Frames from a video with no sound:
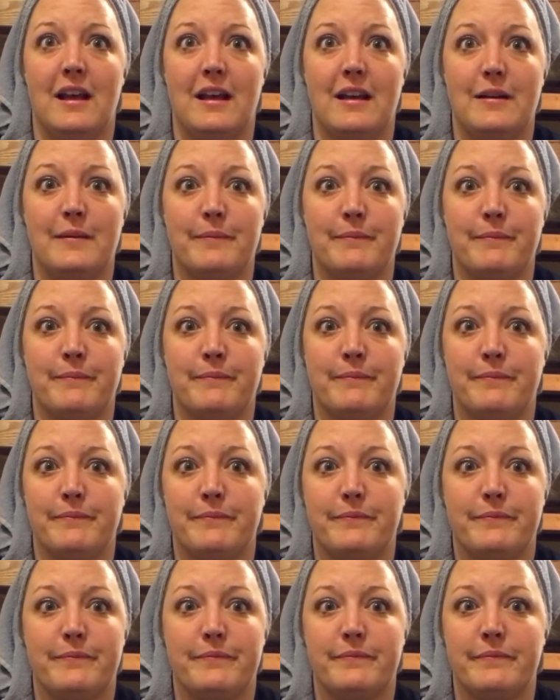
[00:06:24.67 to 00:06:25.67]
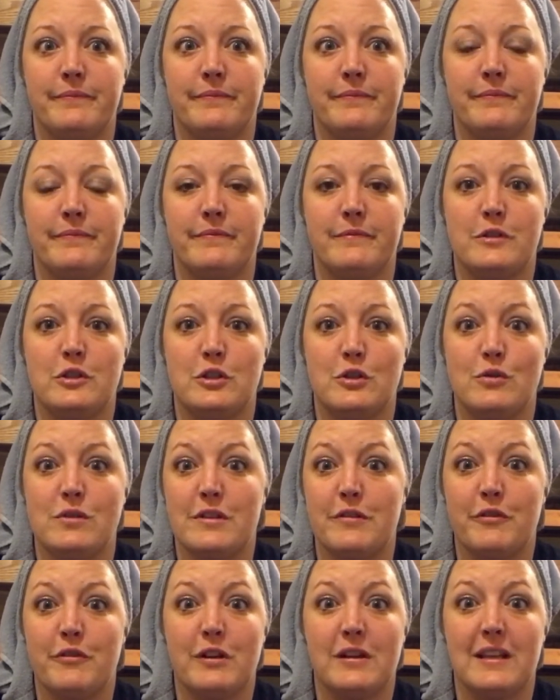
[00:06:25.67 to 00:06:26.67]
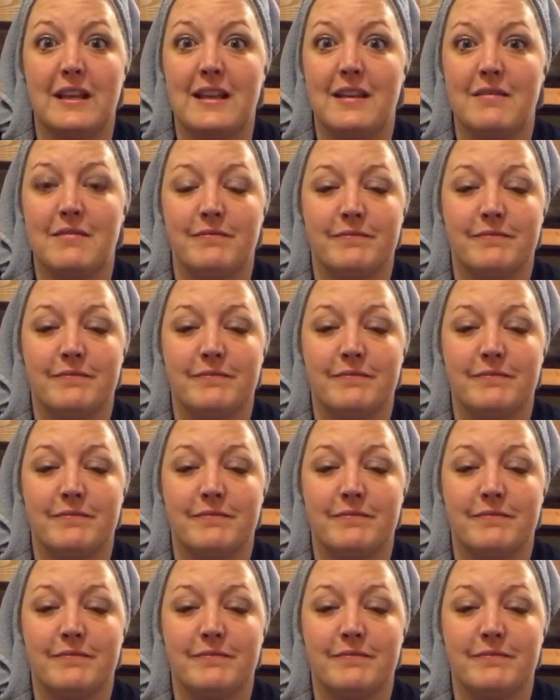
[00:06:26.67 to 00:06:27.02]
um, do differently.